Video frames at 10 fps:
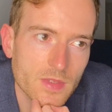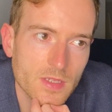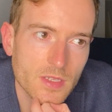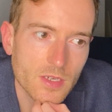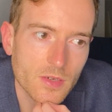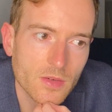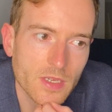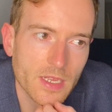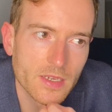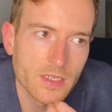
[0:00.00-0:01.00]
you know,
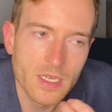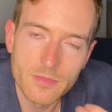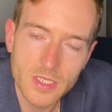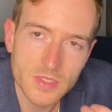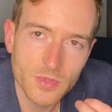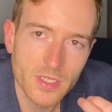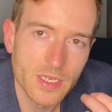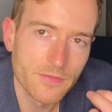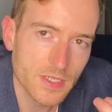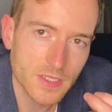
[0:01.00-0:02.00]
and again, because we're going to
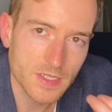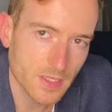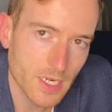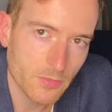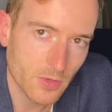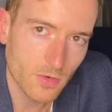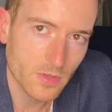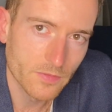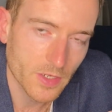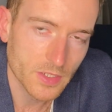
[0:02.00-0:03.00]
have Venus in
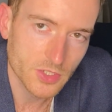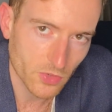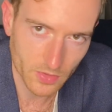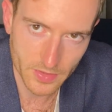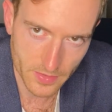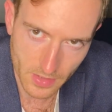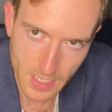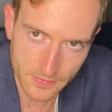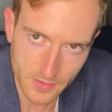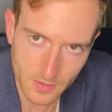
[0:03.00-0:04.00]
Capricorn very shortly
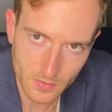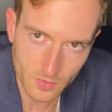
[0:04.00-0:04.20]
thereafter,